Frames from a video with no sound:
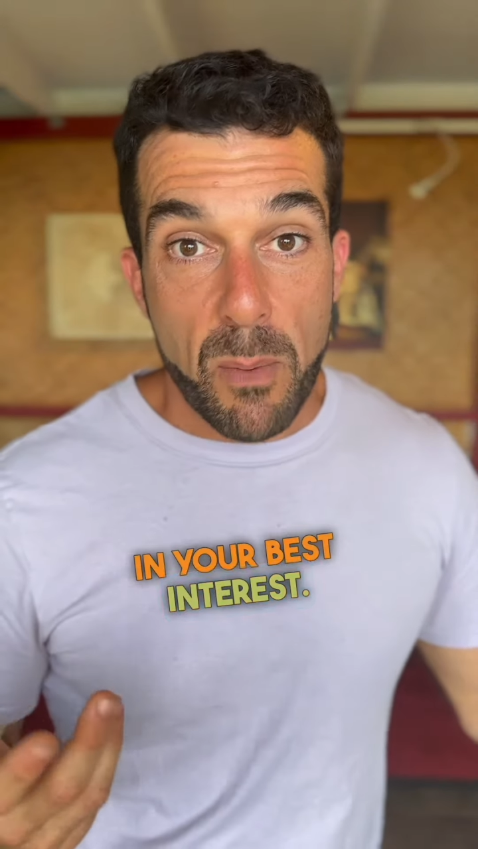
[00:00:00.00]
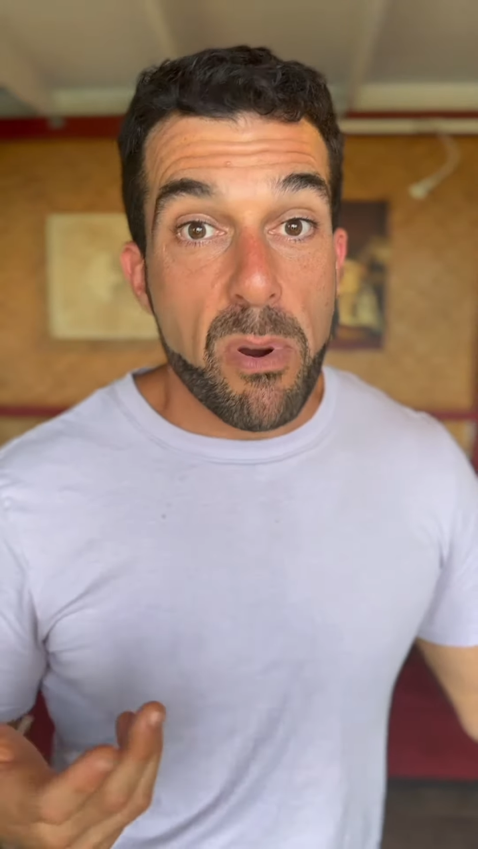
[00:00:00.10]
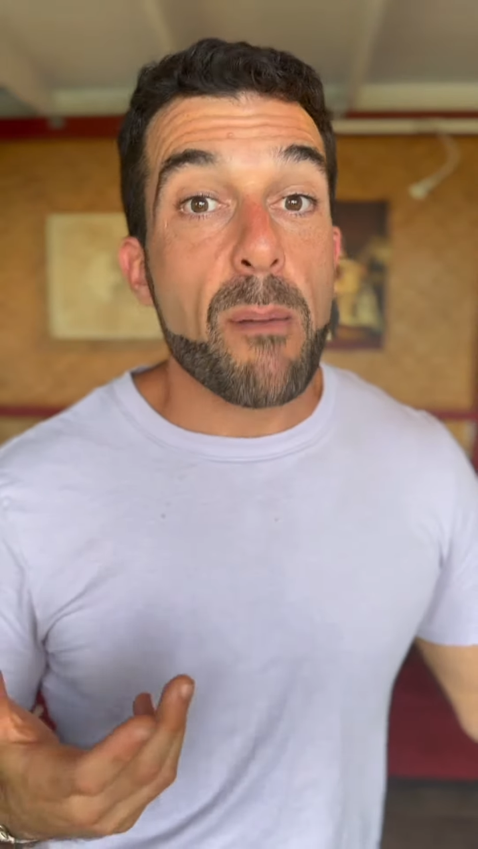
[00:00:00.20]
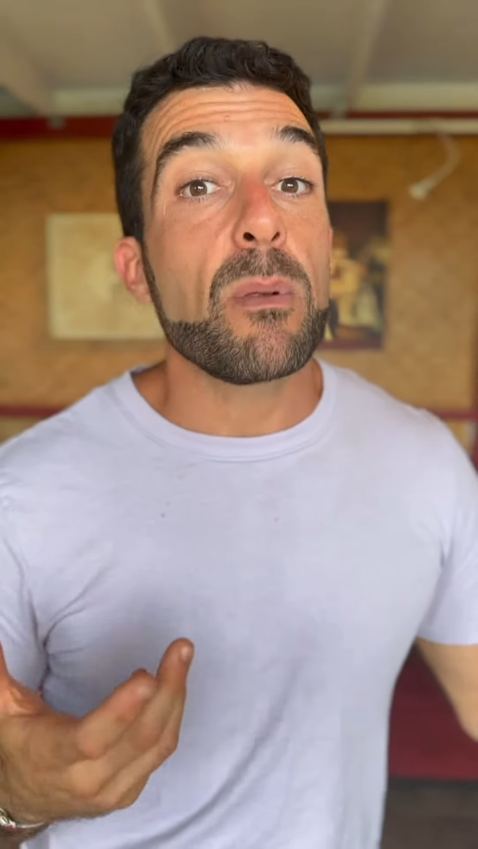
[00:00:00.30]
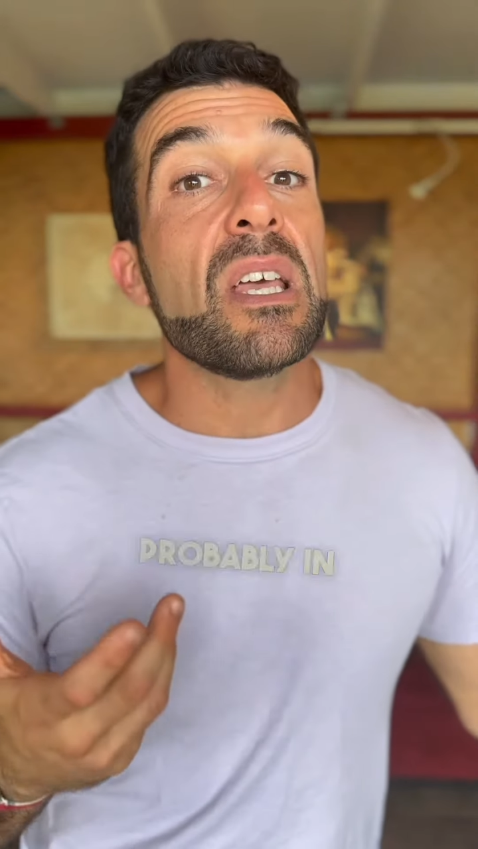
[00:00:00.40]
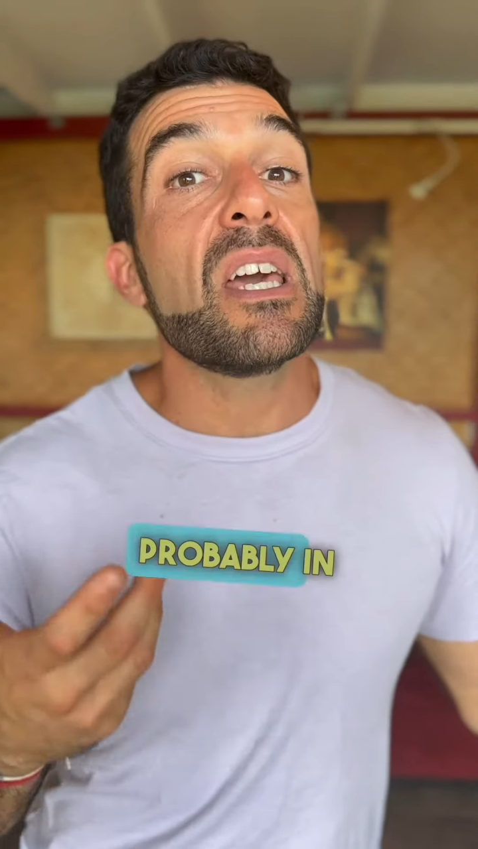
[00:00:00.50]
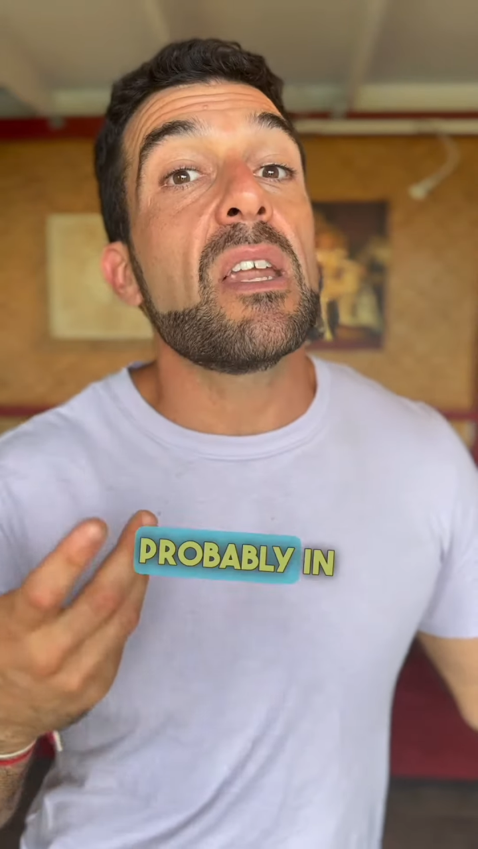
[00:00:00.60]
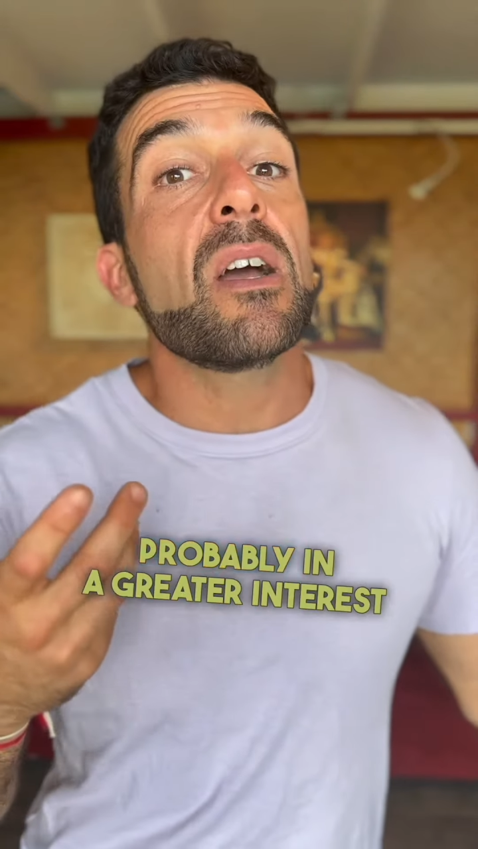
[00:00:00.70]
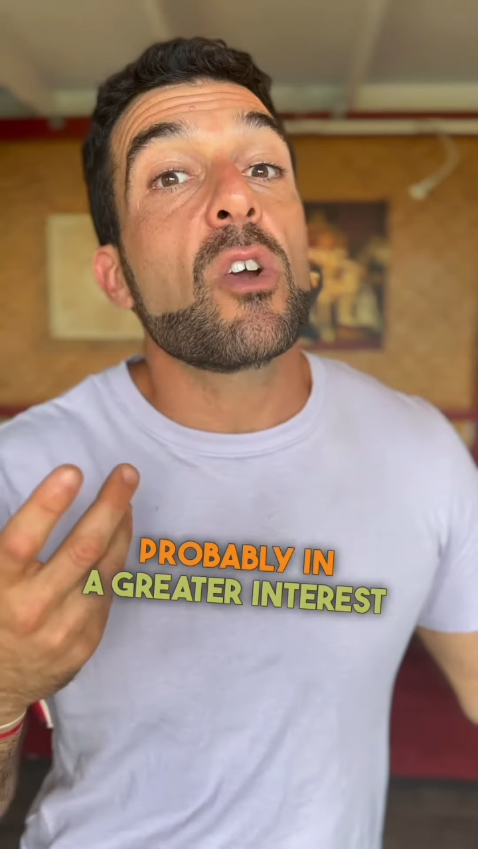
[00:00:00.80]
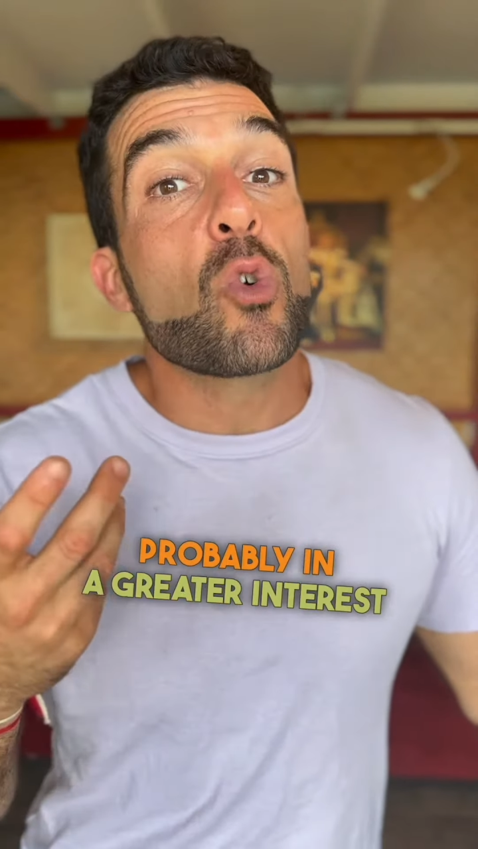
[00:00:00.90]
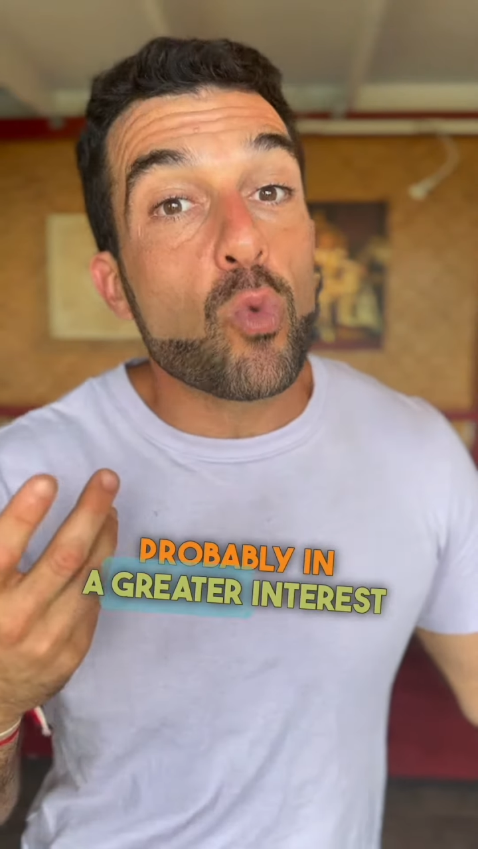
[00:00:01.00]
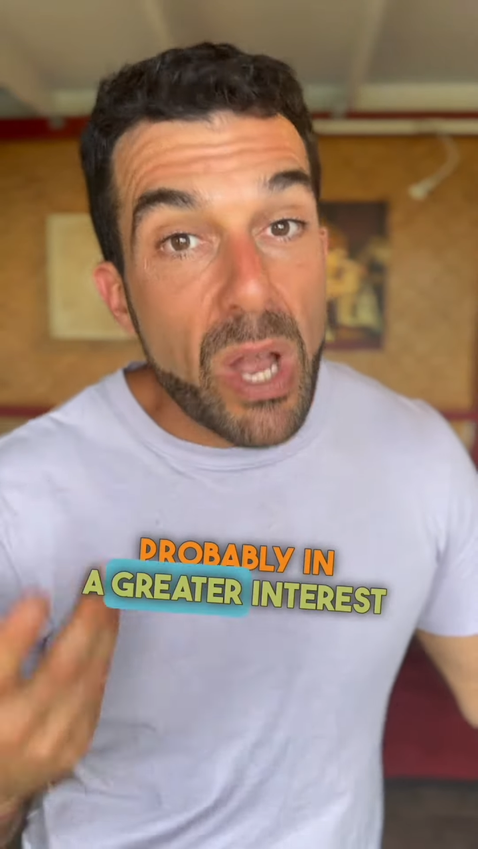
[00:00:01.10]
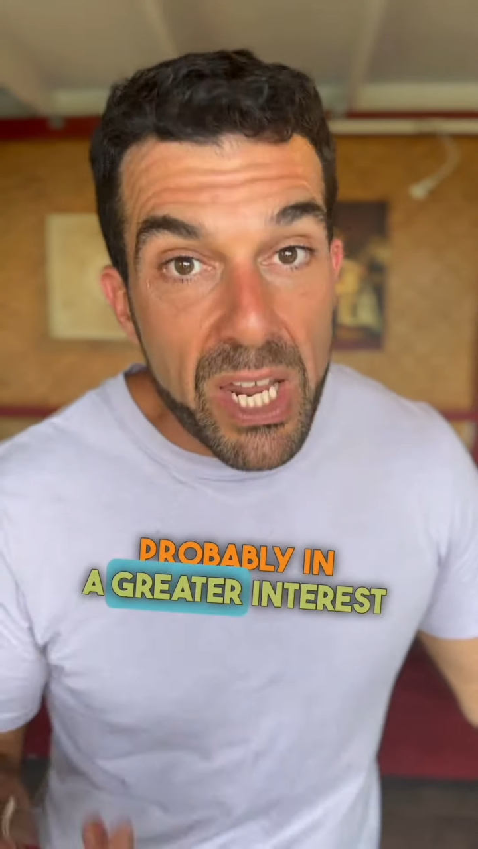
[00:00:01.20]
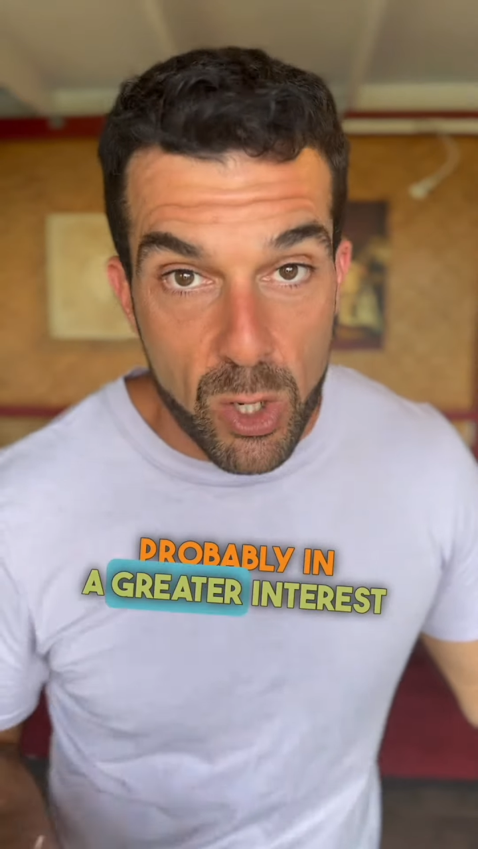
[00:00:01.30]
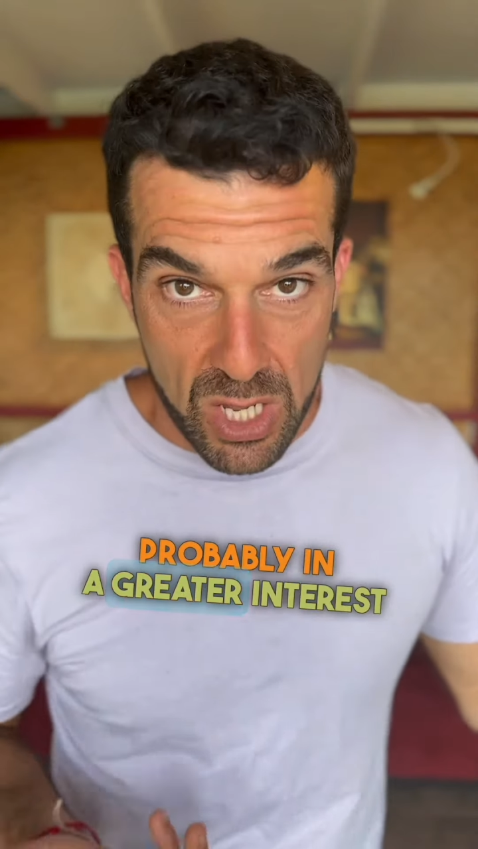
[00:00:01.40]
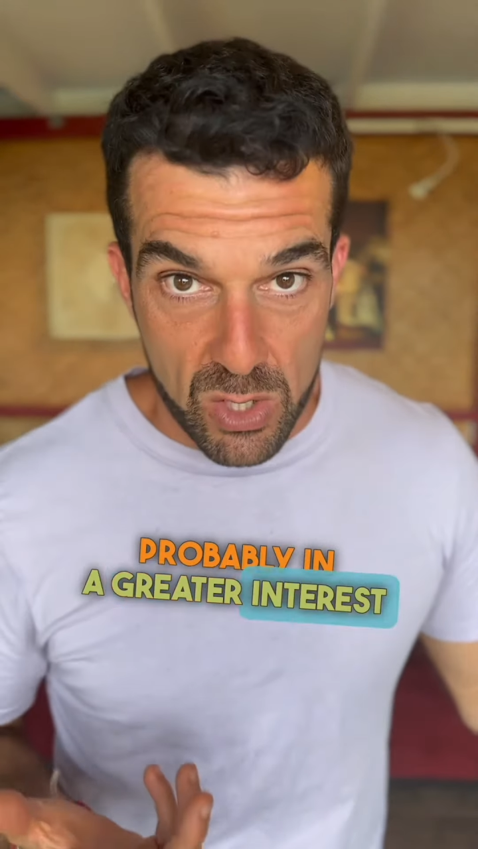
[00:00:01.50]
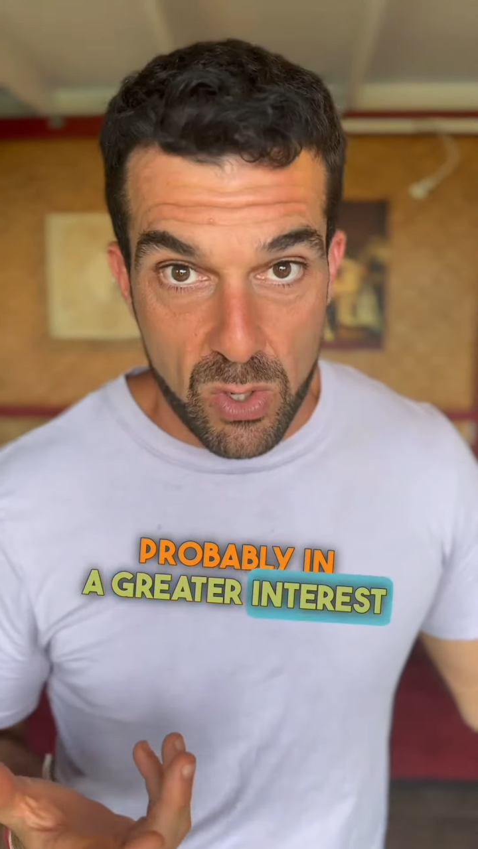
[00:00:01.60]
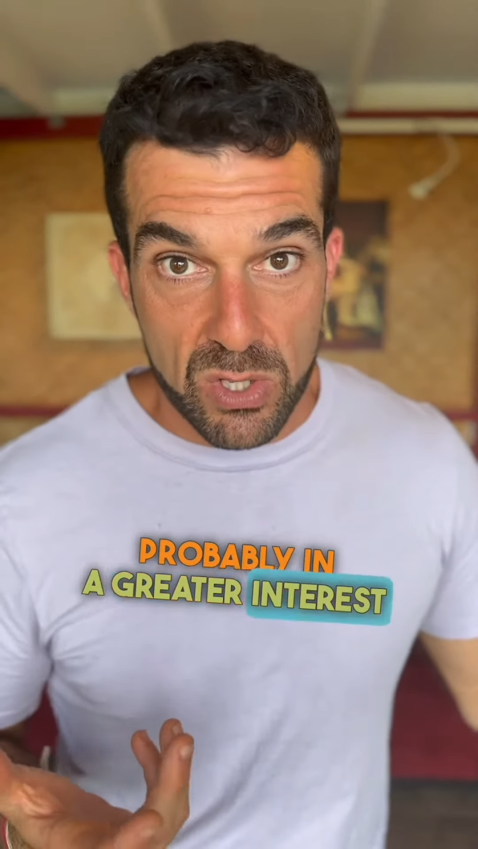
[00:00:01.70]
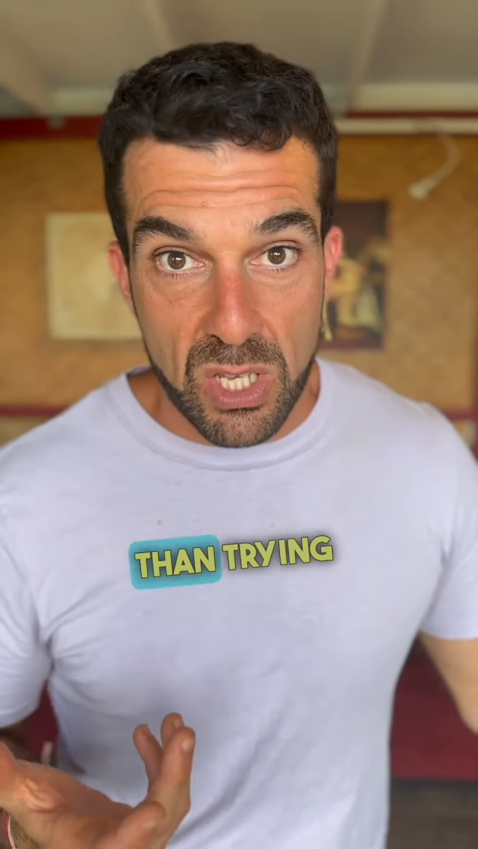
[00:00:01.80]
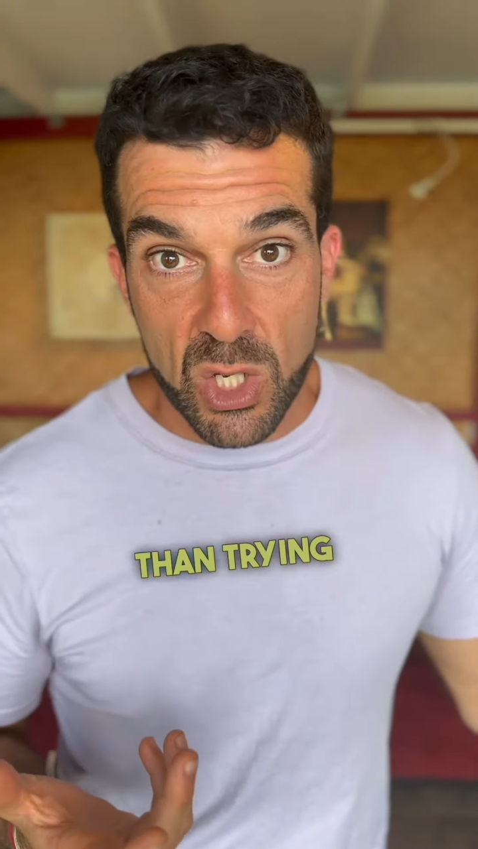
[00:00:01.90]
probably in a greater
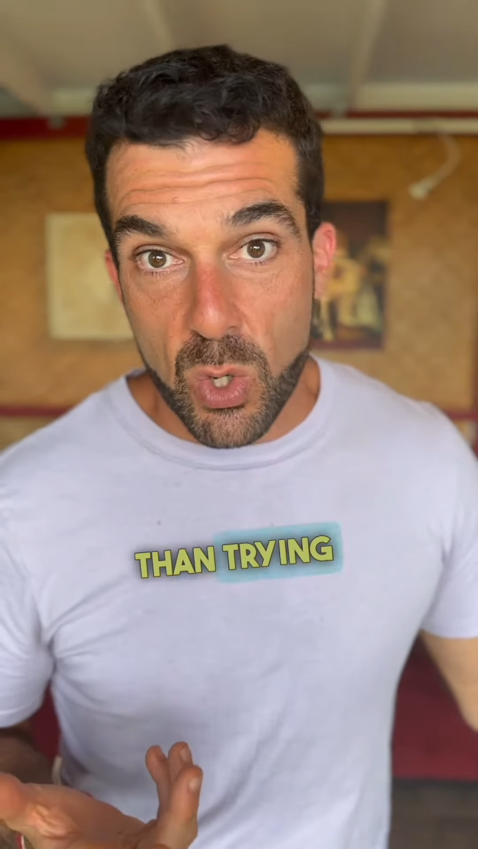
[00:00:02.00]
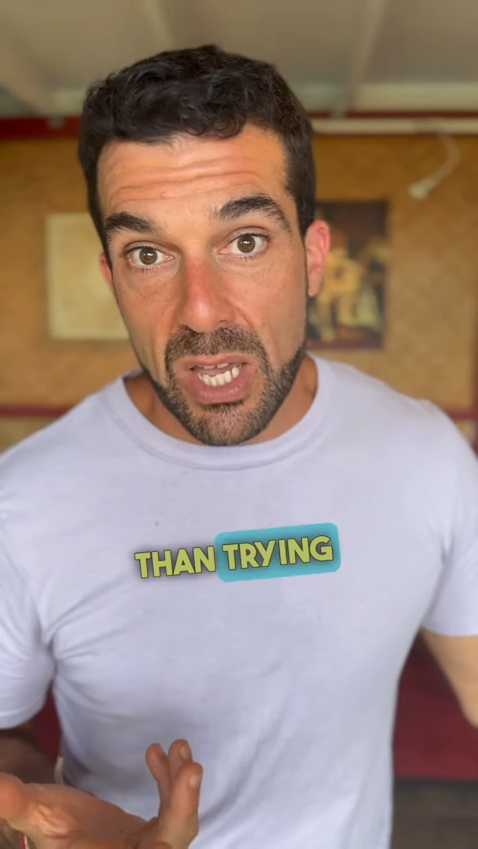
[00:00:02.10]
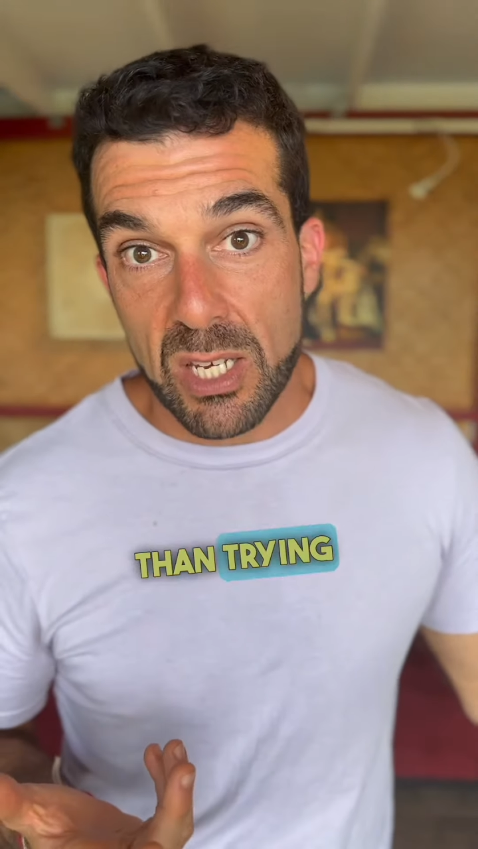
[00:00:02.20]
interest than trying